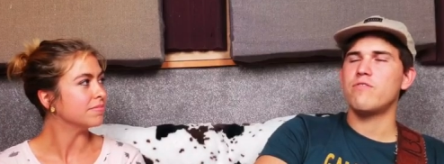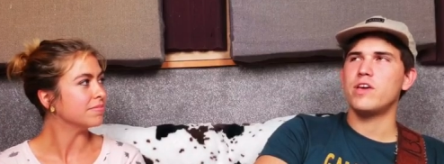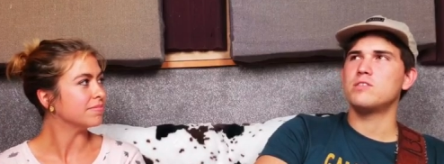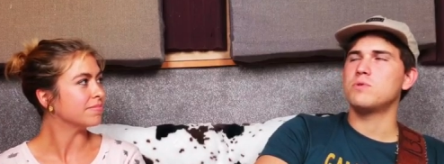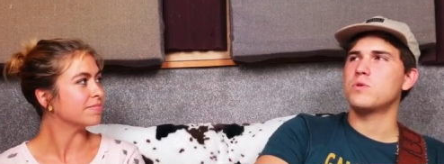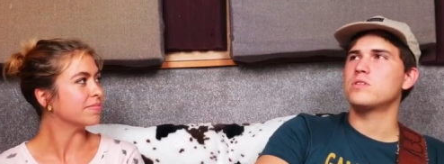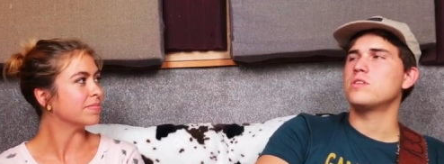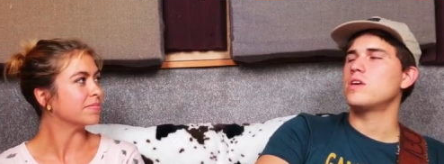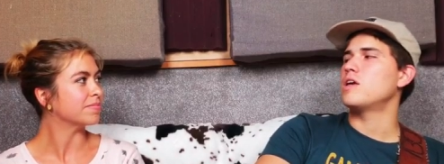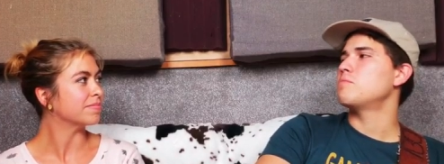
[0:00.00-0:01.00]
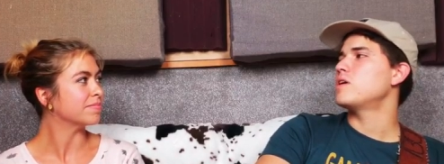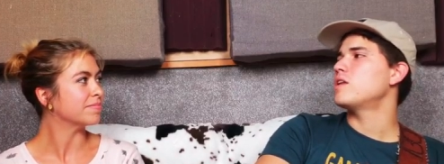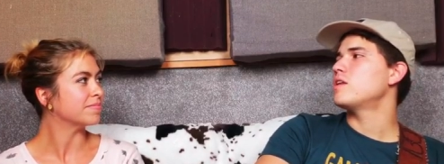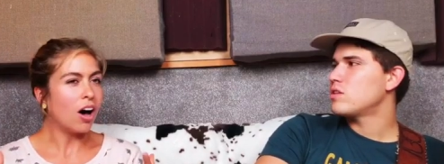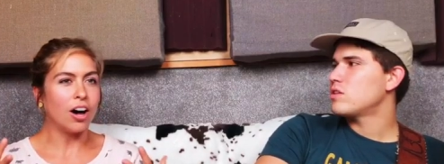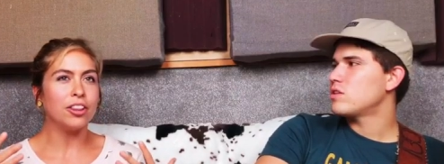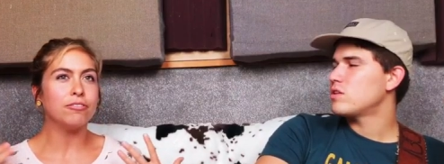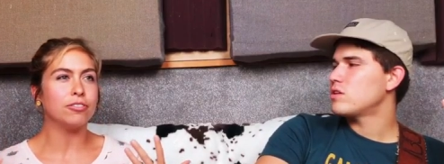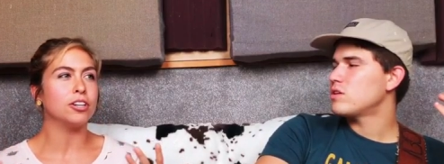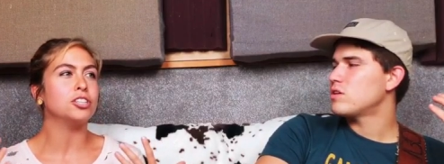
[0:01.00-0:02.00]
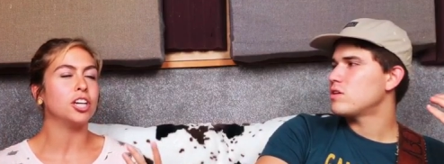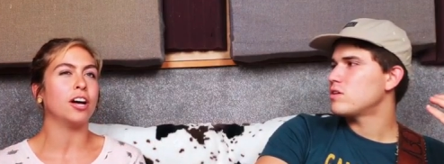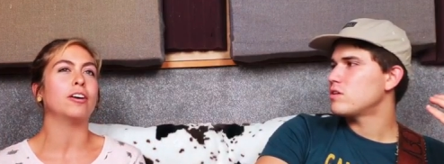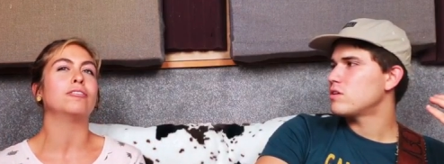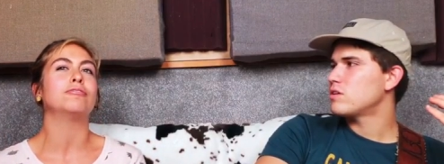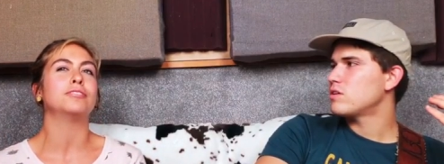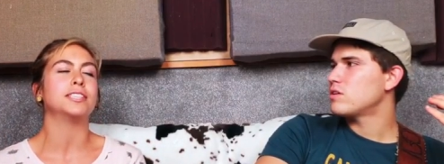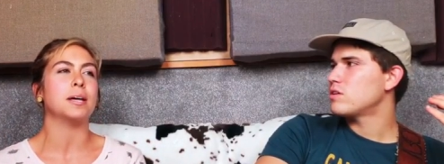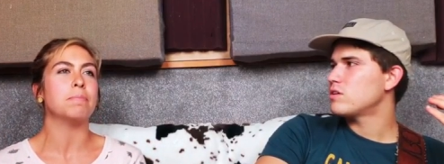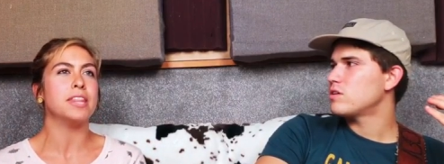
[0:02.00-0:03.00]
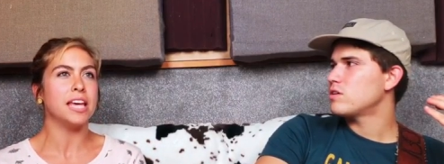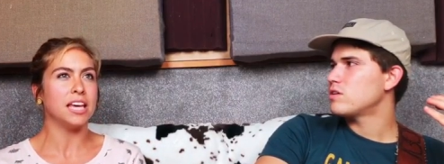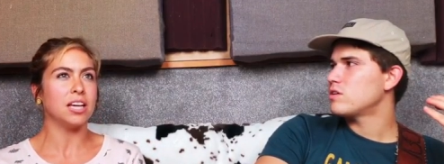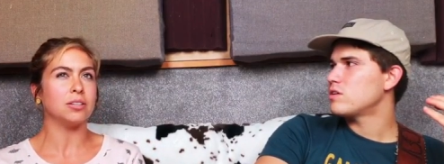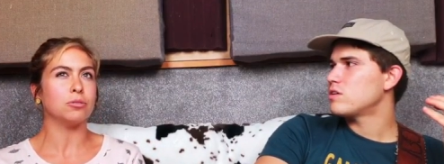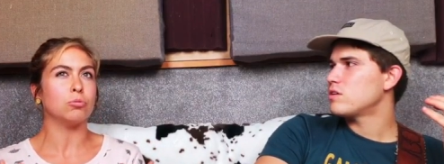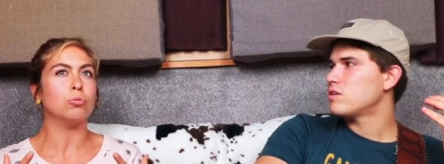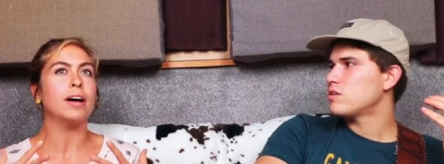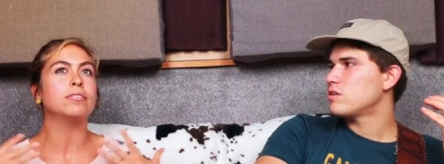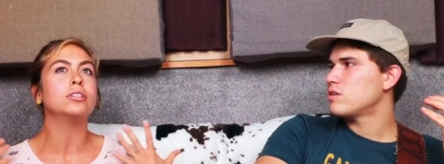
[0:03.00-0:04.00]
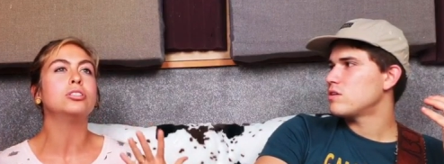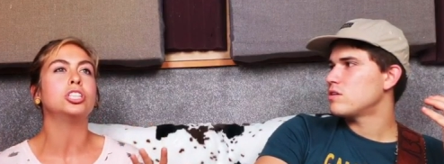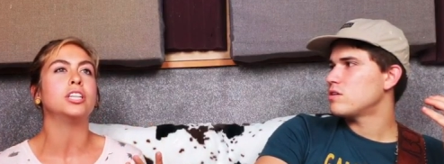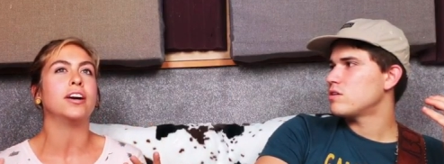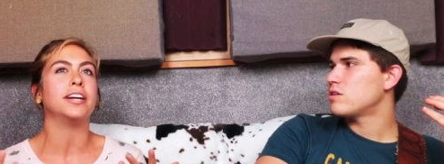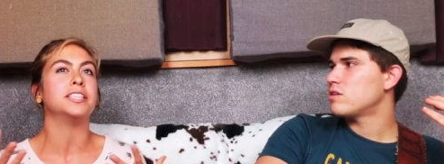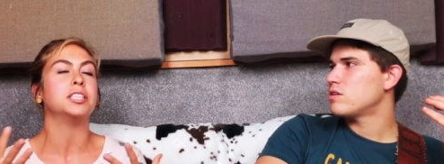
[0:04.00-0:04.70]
Speaker 1: evades me once again?
Speaker 2: On the verge of something revolutionary,